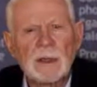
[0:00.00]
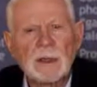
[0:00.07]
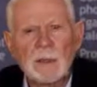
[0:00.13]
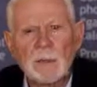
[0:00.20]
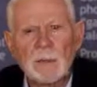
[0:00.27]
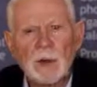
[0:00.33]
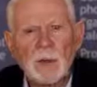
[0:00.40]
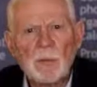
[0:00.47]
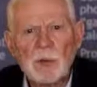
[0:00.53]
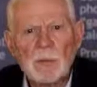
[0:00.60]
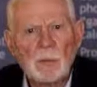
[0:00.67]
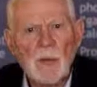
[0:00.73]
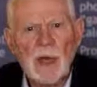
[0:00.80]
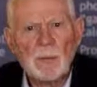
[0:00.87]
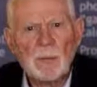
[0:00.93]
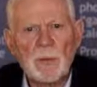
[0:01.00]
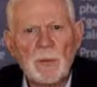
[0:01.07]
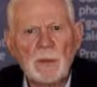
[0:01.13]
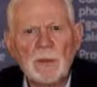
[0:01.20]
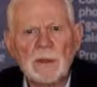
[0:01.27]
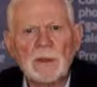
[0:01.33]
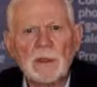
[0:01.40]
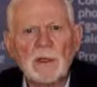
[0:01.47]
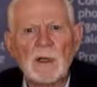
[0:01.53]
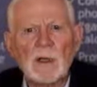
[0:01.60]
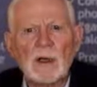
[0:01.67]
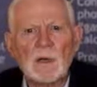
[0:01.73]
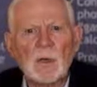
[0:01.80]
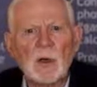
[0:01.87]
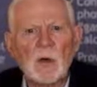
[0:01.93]
The published paper didn't
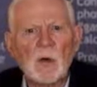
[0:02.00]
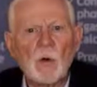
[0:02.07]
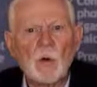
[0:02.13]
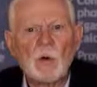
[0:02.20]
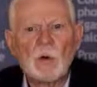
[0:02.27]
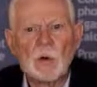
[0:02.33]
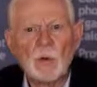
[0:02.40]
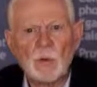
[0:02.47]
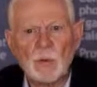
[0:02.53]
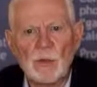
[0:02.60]
claim a causal